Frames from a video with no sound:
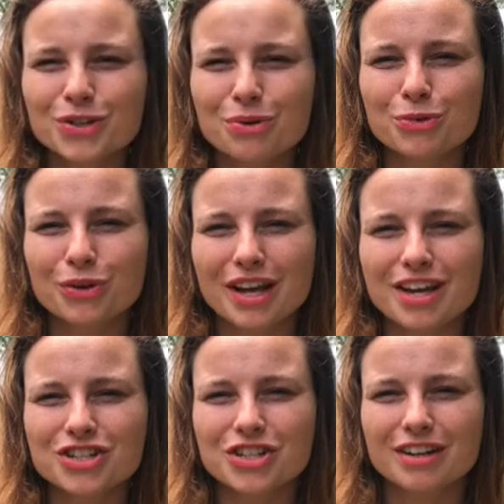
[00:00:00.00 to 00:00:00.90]

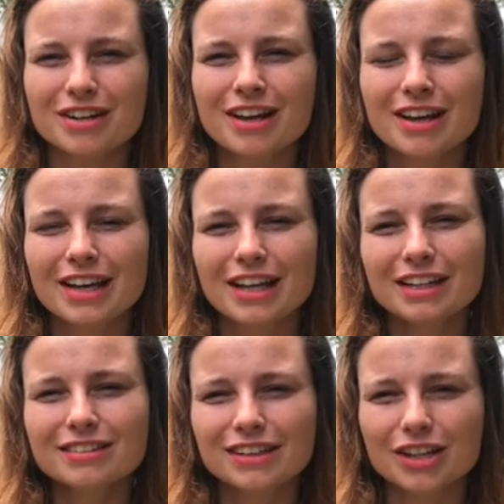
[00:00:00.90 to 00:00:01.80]
creation,
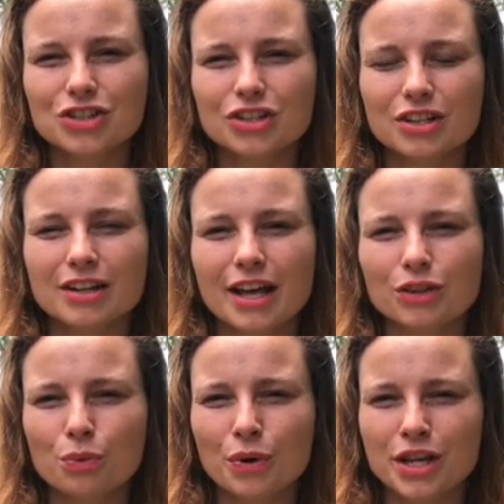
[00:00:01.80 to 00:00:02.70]
intention, and
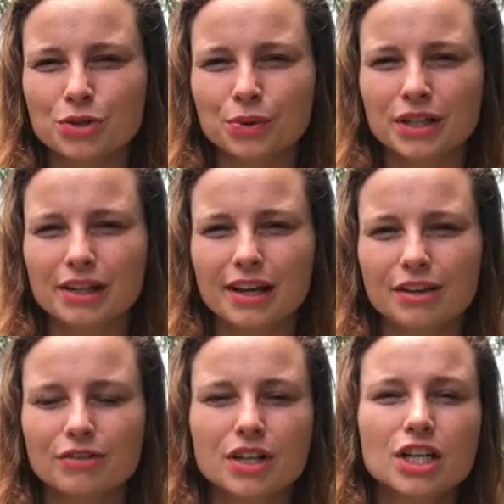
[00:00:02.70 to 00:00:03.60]
the way you want to
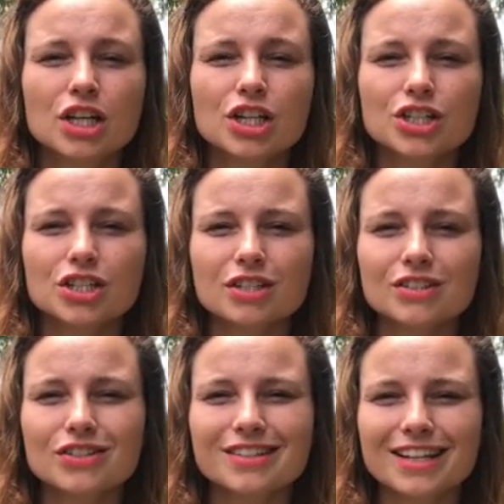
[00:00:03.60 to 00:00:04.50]
live. Just
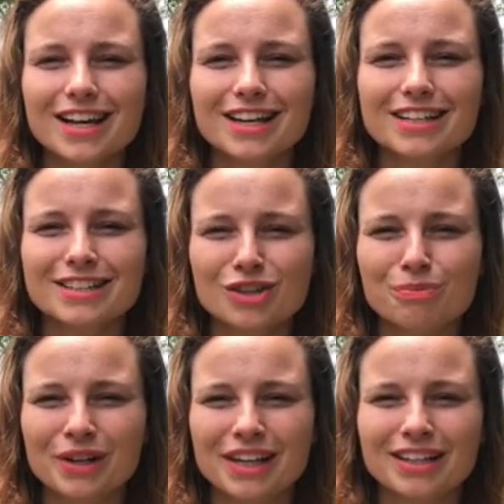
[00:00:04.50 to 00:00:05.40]
to state it
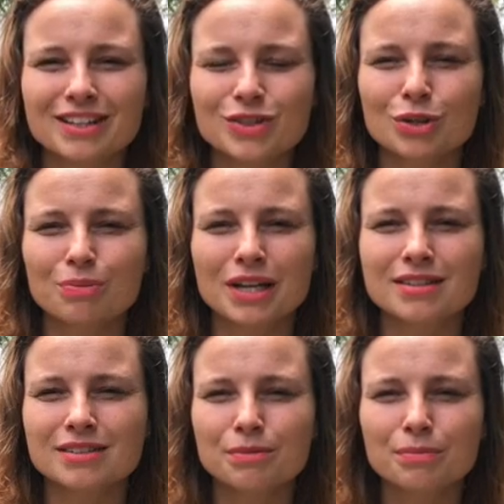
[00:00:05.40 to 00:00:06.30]
simply, this could be as
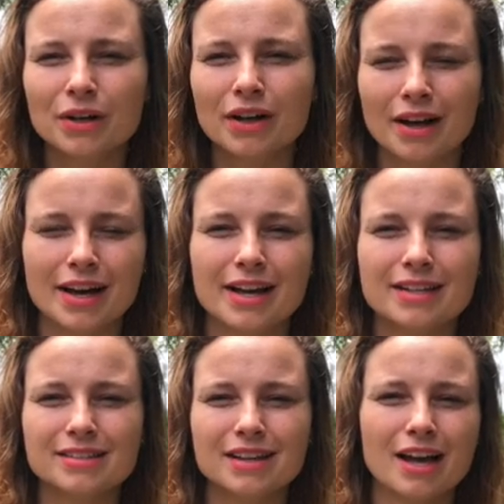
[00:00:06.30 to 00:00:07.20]
simple
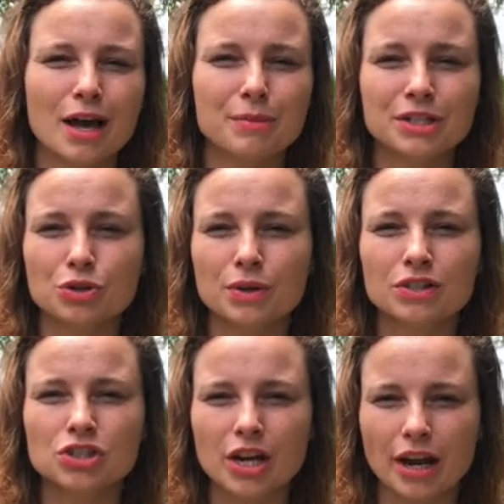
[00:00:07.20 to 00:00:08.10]
as a habitual
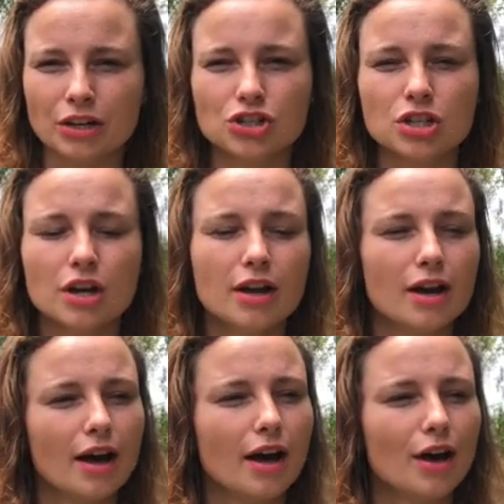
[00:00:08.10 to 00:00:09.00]
change.
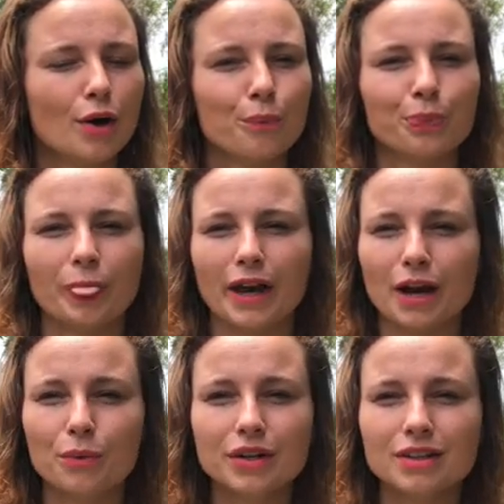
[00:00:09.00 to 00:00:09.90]

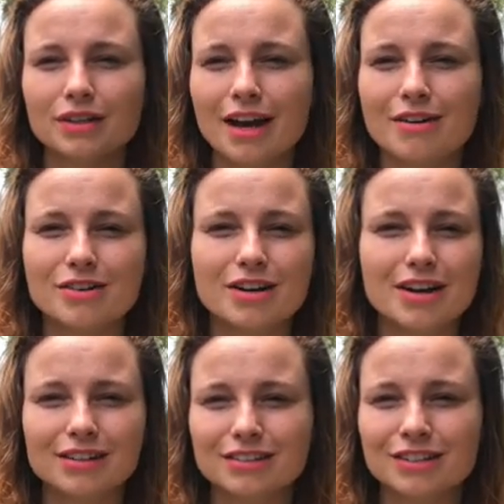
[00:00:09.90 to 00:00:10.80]
I want
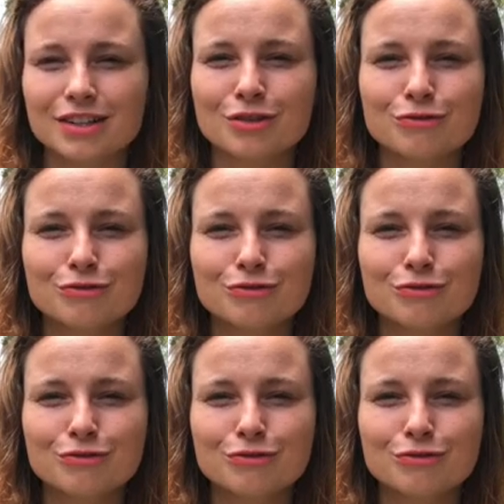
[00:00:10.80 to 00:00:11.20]
to